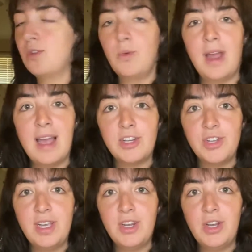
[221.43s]
So we're
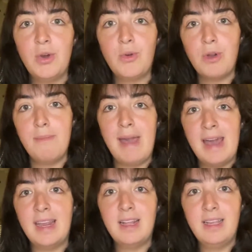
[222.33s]
actually going to go
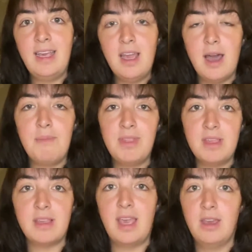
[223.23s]
chromatically up the
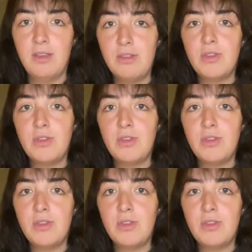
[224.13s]
scales.